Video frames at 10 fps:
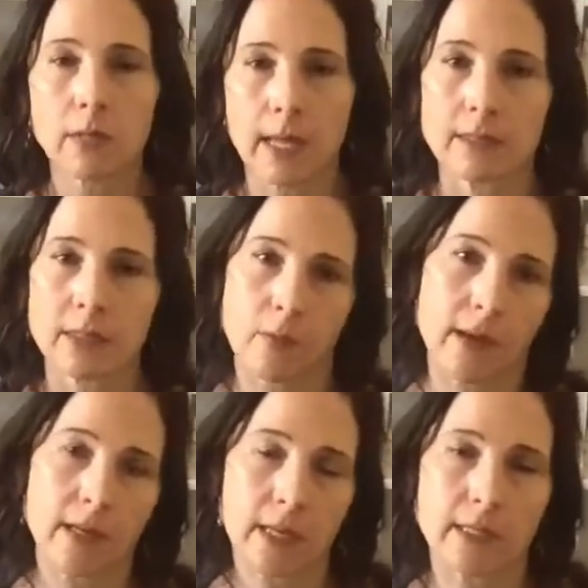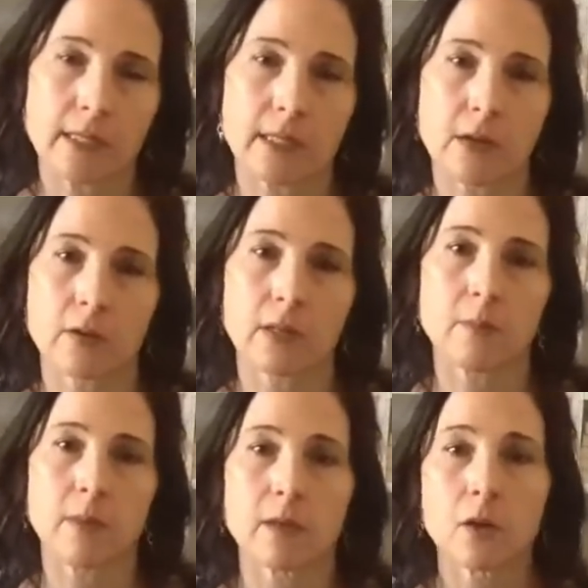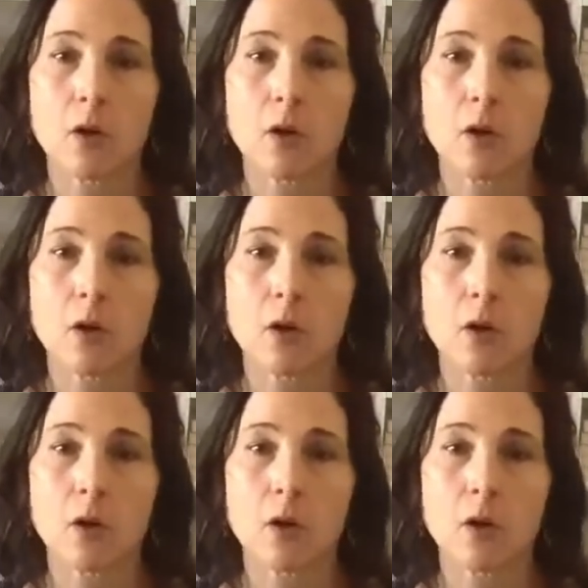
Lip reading: let sweating necessarily be the